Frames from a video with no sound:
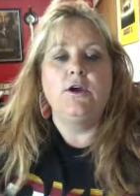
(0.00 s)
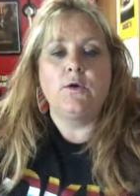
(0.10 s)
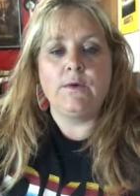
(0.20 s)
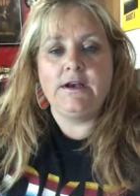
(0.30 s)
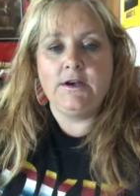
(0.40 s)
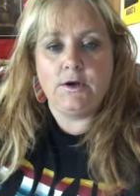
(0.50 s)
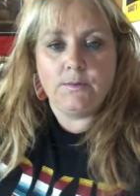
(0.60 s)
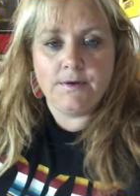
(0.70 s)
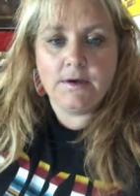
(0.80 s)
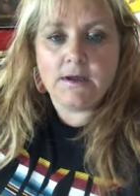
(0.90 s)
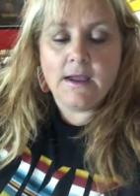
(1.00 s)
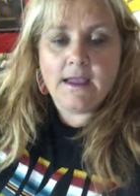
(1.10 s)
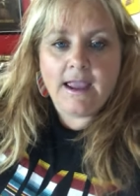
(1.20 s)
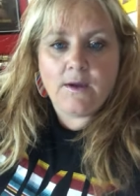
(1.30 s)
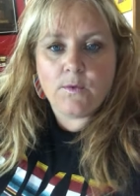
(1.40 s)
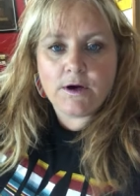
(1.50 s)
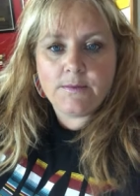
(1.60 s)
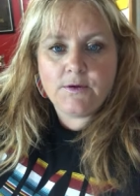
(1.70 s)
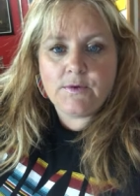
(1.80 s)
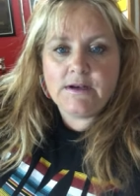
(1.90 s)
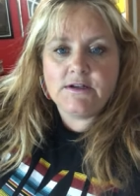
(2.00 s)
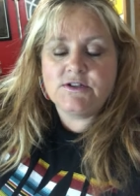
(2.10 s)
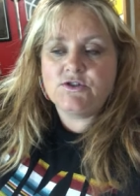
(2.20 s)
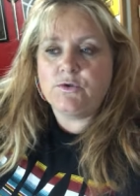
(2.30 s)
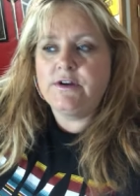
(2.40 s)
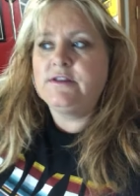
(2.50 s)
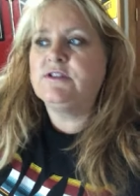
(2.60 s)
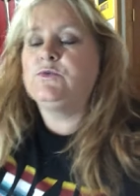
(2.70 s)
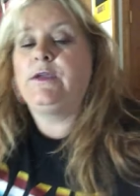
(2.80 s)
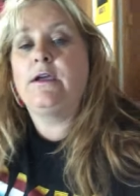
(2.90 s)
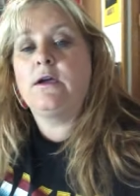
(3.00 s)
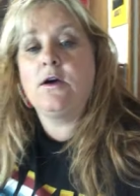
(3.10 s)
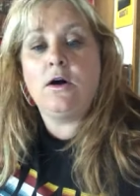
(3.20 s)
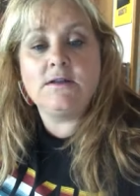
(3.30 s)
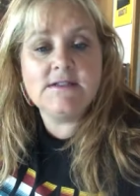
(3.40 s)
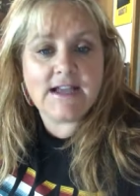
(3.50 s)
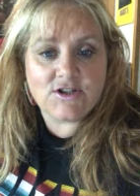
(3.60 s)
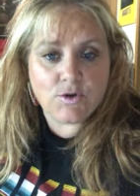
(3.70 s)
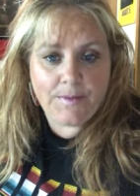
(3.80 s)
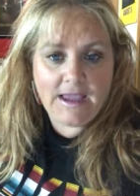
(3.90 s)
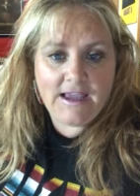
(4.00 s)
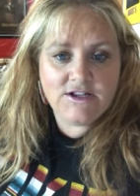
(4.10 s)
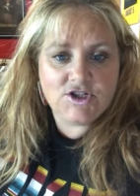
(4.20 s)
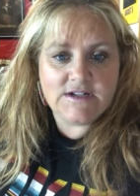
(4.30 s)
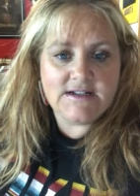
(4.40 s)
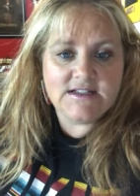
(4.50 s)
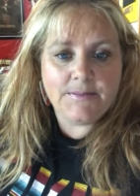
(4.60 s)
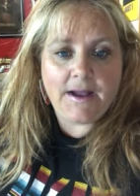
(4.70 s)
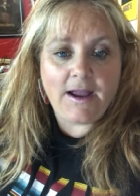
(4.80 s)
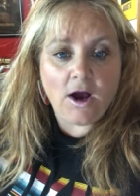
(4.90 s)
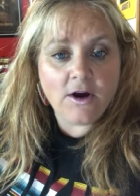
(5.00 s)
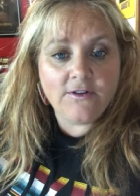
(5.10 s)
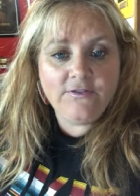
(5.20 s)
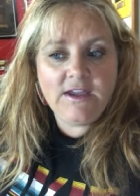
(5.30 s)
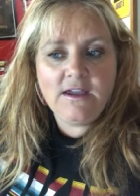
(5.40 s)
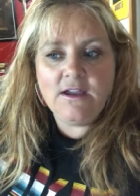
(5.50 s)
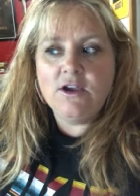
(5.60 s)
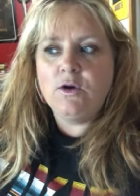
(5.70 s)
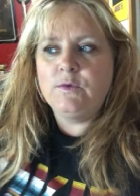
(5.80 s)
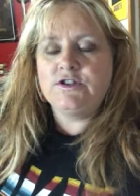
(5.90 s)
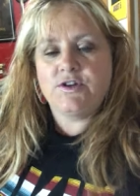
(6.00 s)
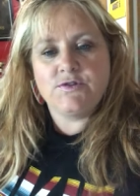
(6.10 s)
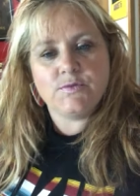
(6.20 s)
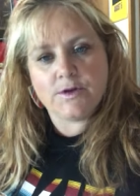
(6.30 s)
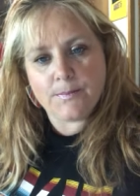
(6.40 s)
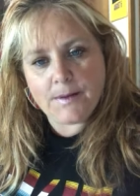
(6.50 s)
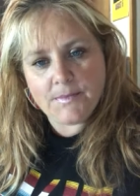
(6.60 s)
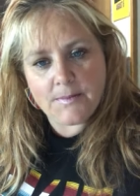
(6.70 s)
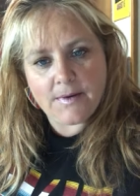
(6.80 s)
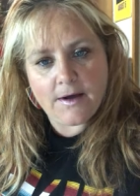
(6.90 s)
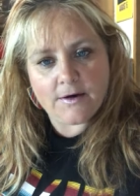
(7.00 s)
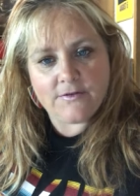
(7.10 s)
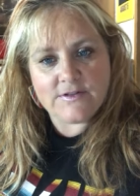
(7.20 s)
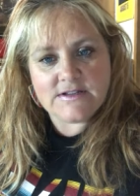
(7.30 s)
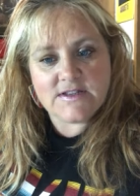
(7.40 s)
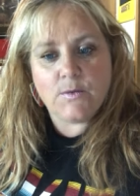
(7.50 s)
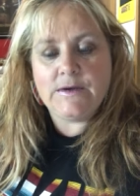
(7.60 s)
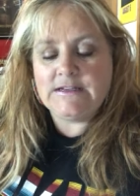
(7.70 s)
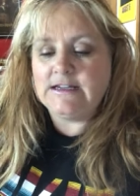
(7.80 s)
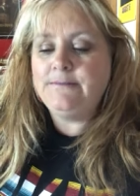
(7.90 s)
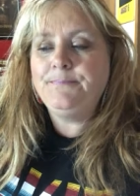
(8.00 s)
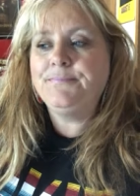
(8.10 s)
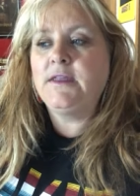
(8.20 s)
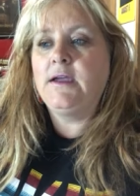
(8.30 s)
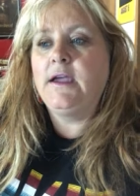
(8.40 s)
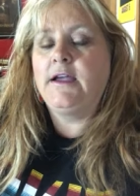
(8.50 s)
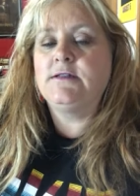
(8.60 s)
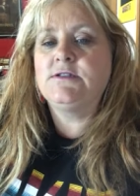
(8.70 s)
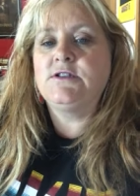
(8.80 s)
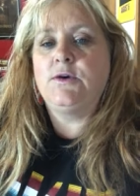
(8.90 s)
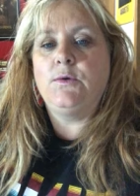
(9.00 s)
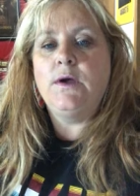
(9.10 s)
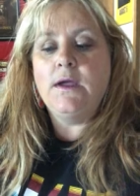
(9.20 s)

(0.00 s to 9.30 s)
reading notebook and we're gonna be reading a story this week called Satchel Paige and it is a biography which goes with our pumpkin biographies that we did. And so